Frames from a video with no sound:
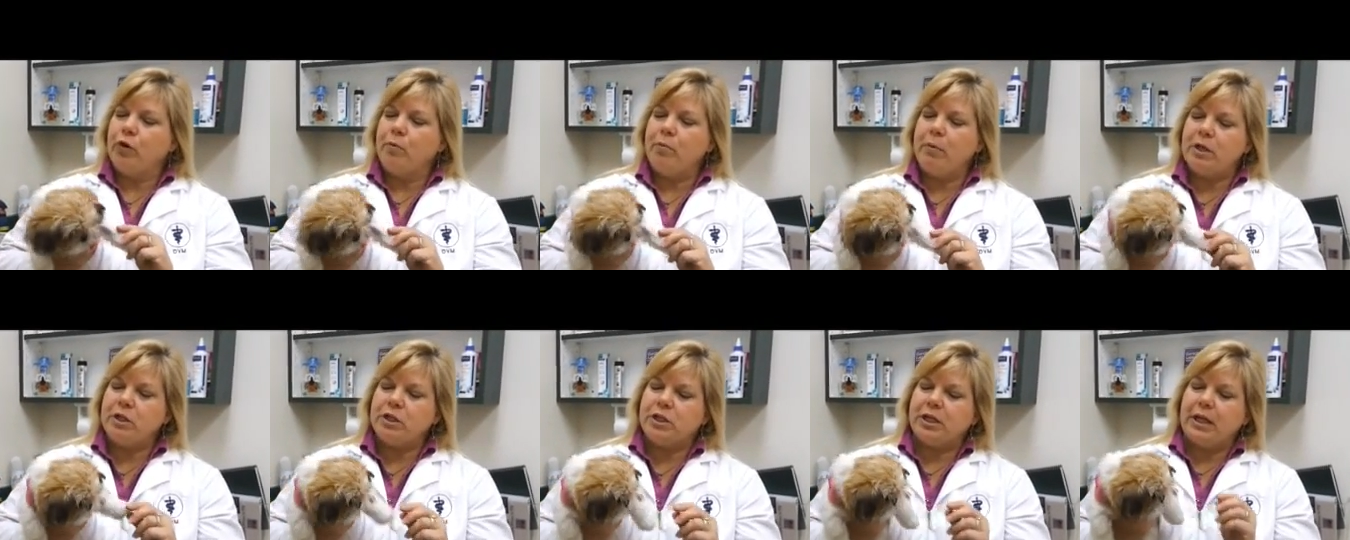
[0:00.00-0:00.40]

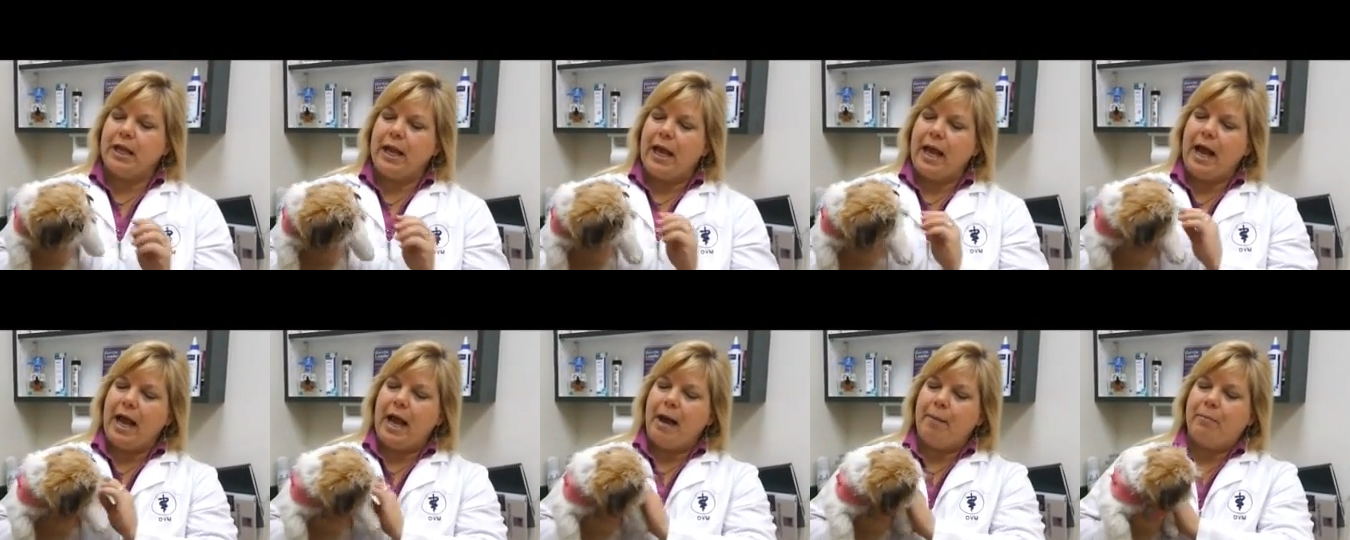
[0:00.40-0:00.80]
So much
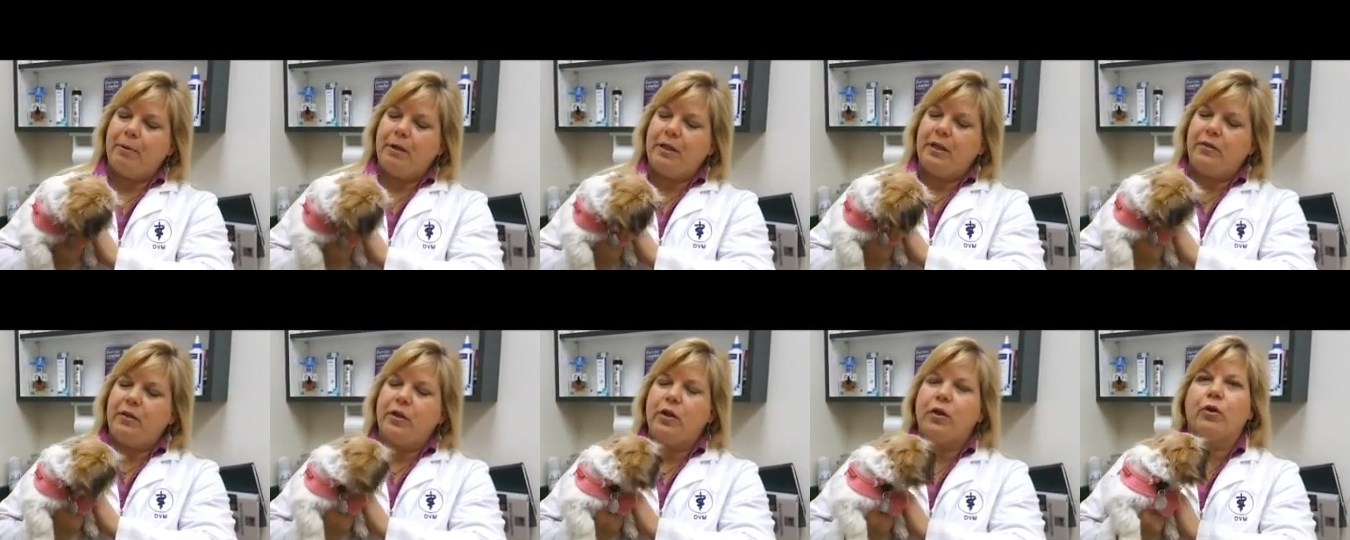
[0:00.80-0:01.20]
can
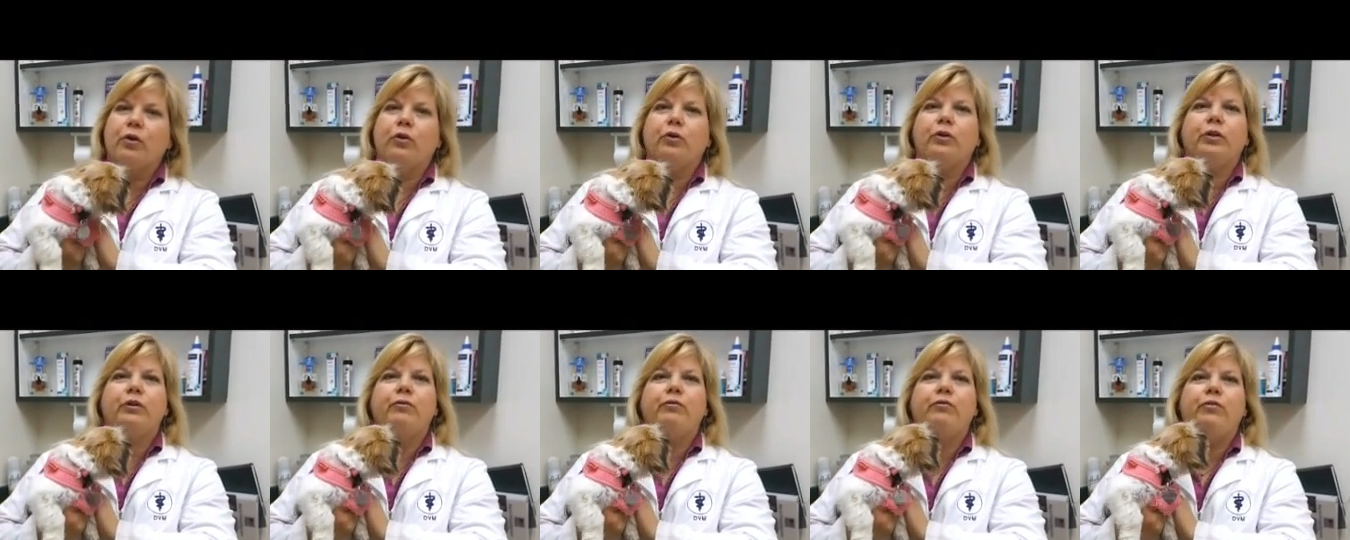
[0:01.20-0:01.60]
happen in
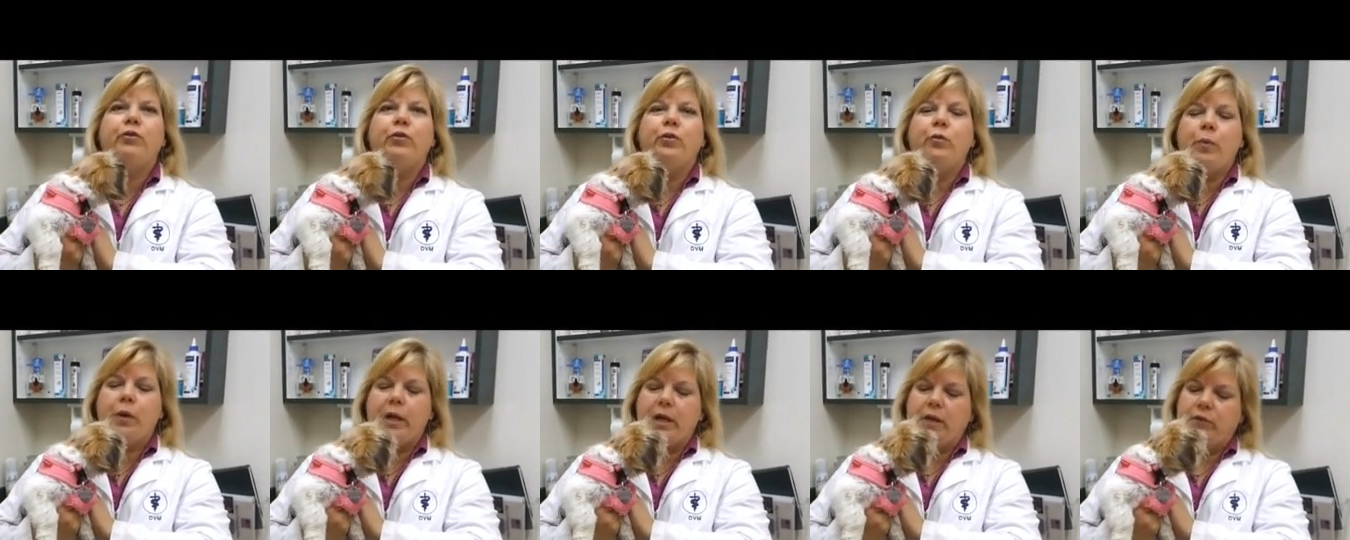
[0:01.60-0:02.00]
the early
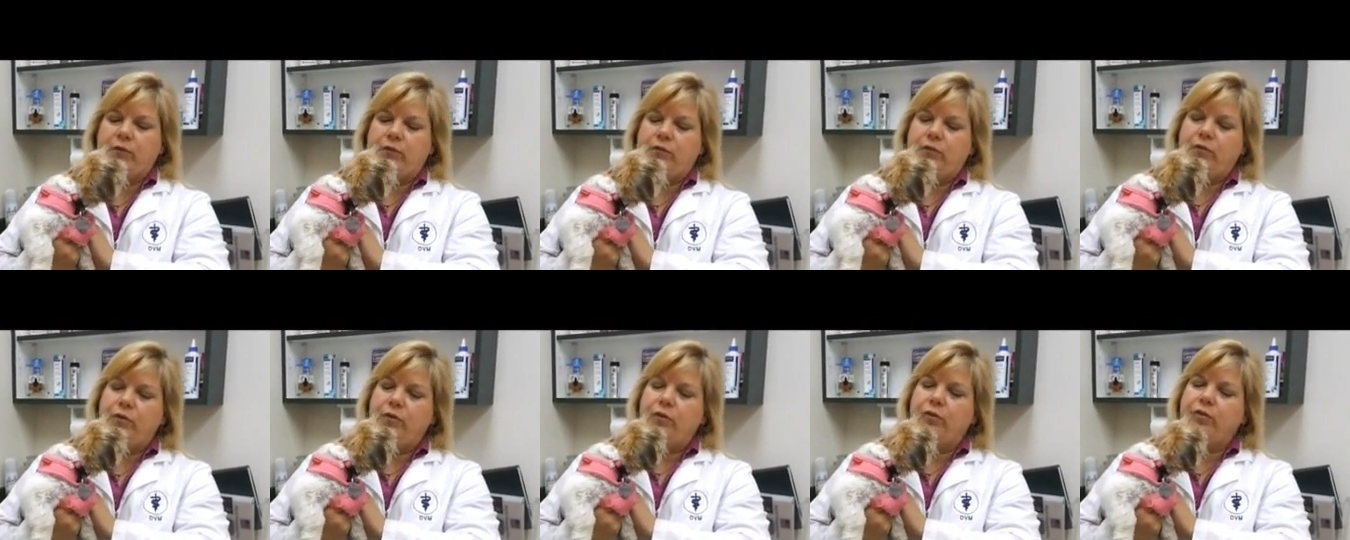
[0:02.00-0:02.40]
few
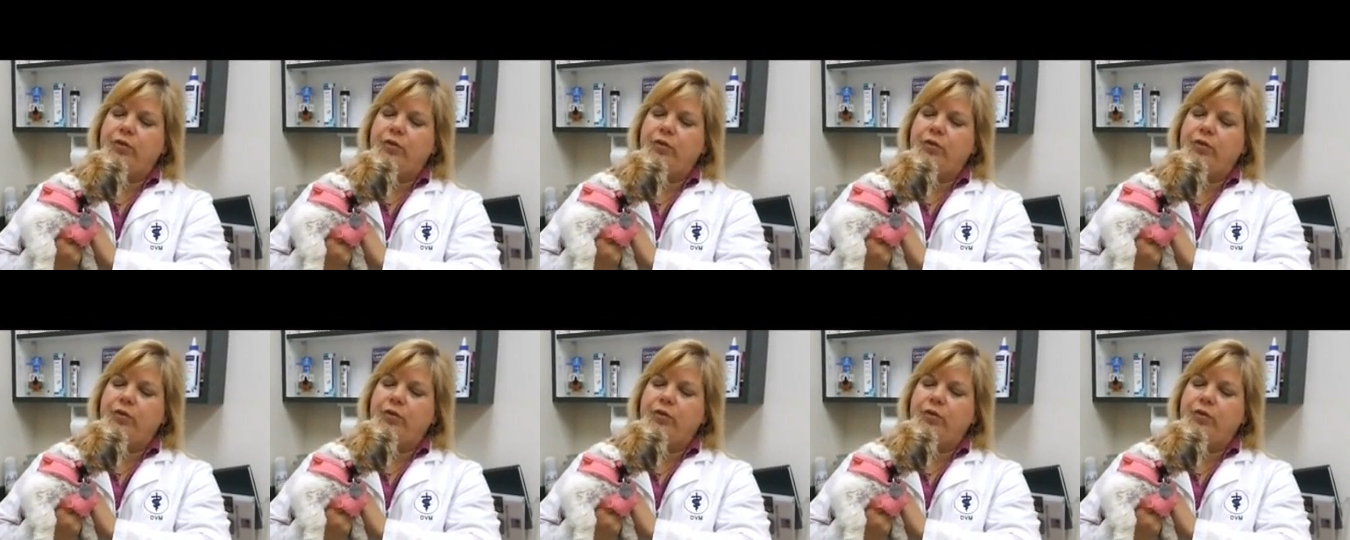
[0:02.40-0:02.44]
weeks.